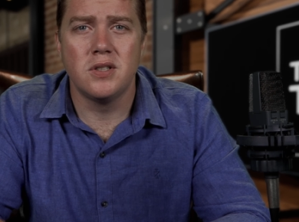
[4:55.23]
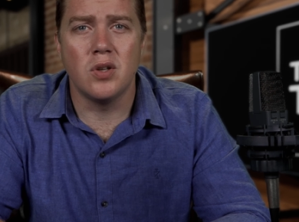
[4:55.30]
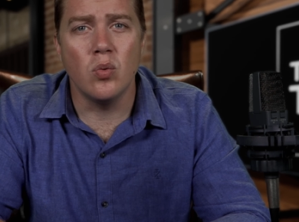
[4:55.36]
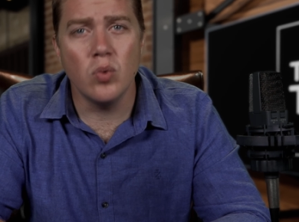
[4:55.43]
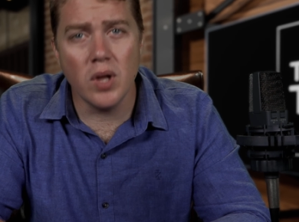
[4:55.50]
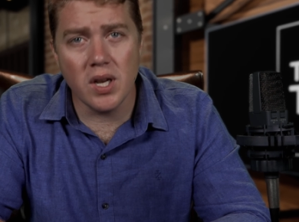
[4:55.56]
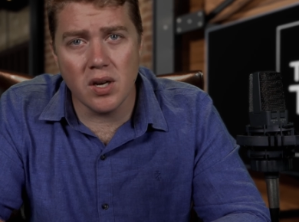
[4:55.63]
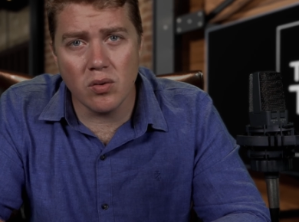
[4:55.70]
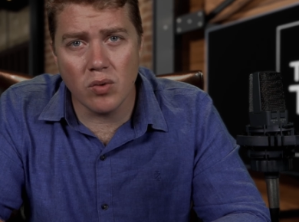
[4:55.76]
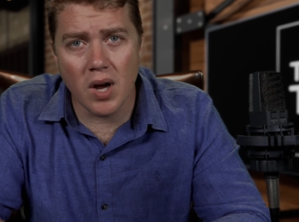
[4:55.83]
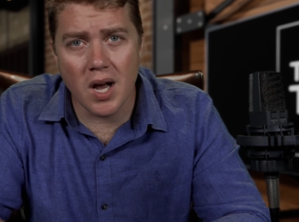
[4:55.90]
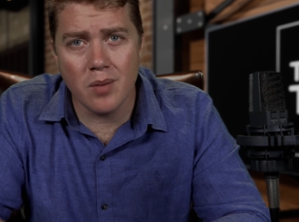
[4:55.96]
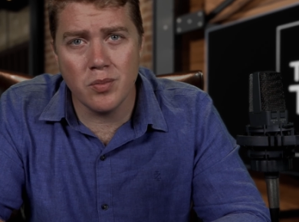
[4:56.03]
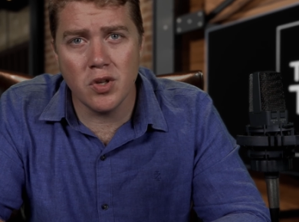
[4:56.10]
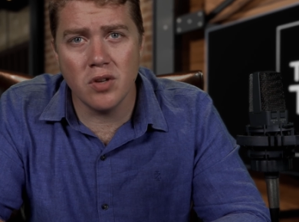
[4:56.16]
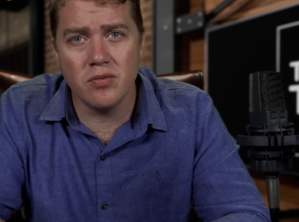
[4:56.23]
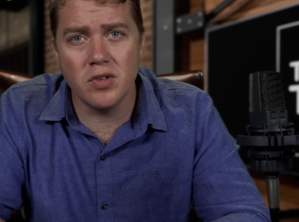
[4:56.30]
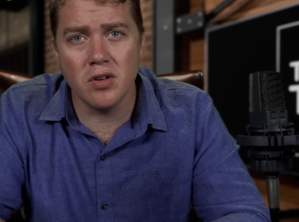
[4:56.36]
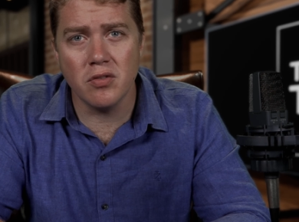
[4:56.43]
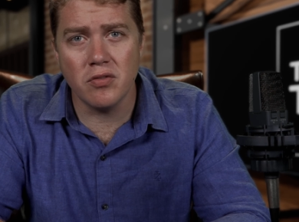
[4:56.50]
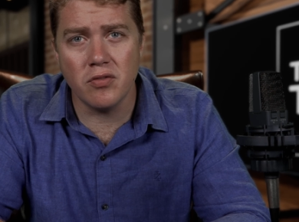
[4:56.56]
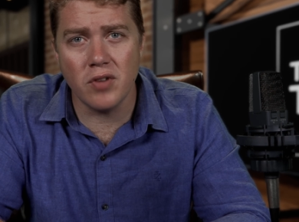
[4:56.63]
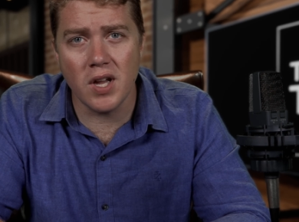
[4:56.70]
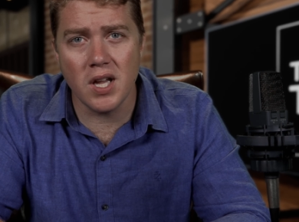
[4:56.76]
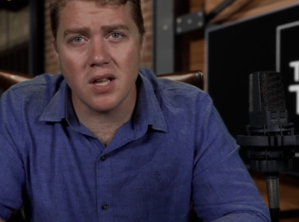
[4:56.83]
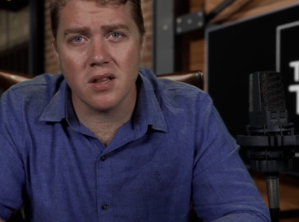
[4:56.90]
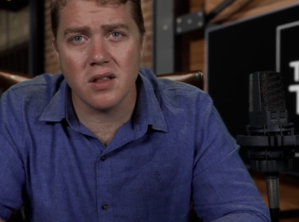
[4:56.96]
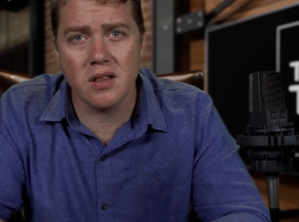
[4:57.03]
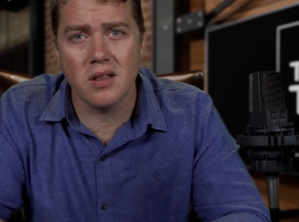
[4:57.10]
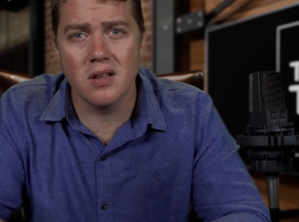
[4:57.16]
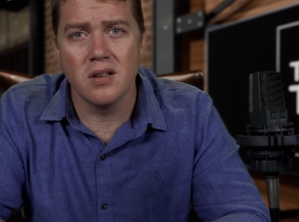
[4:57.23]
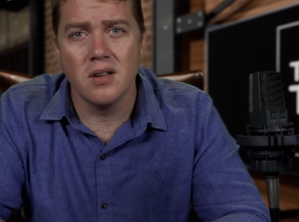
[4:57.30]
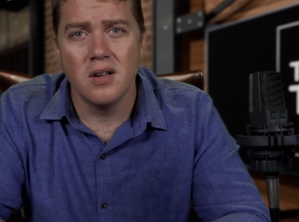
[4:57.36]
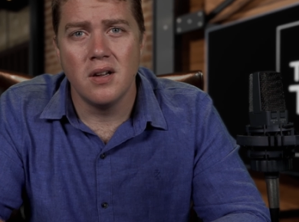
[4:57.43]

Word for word: Don't let it rob you of your faith.